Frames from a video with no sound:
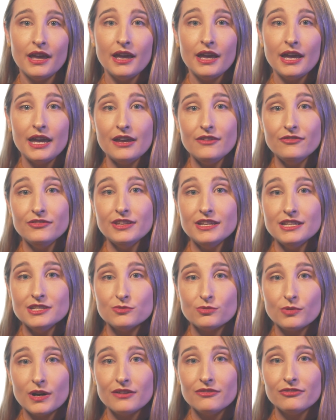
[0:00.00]
If these
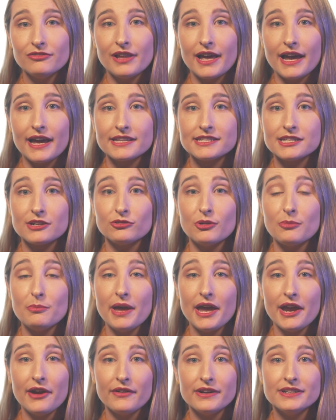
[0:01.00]
red flags are
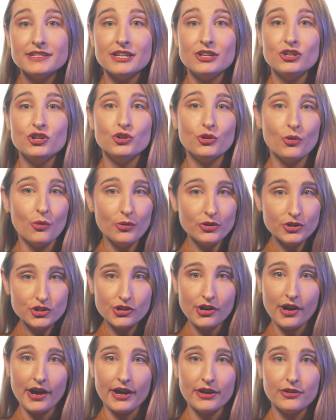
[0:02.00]
apparent in your
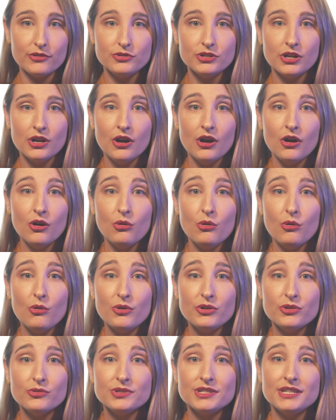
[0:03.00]
child, or
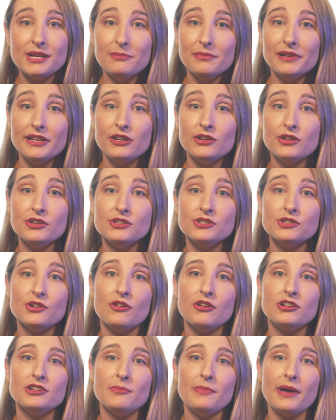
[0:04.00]
you're simply
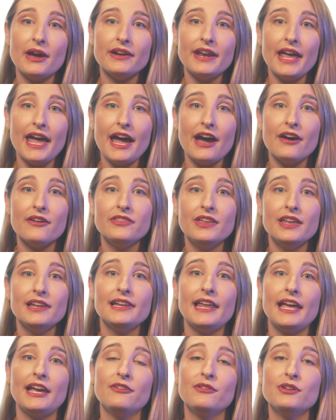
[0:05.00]
concerned about how their
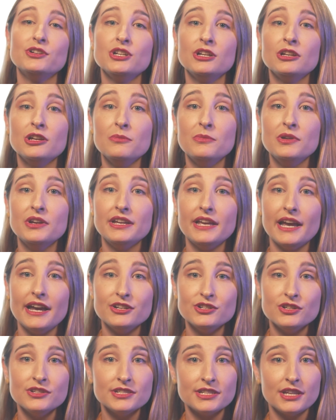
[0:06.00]
language and
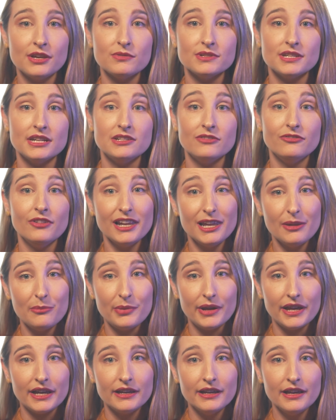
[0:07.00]
communication skills are
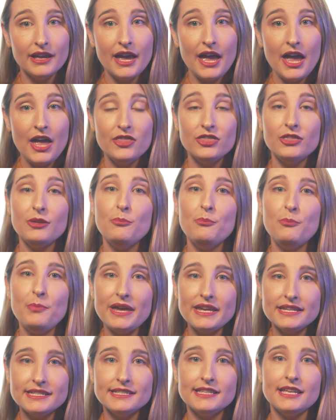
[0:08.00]
developing, the
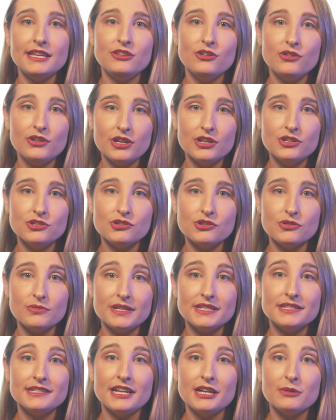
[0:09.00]
best thing you can do
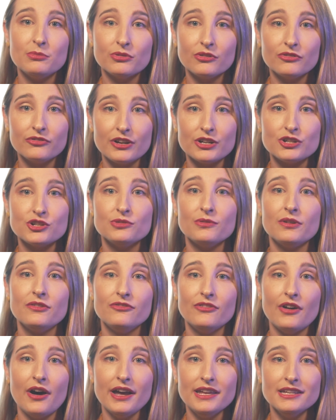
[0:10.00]
is seek professional
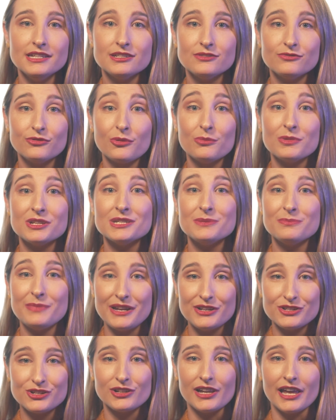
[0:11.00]
advice from a
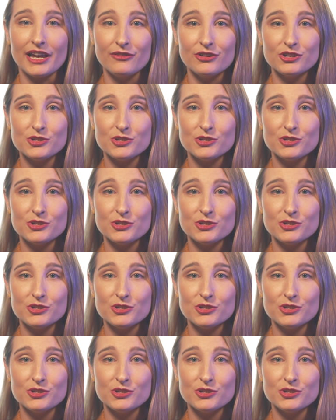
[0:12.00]
speech language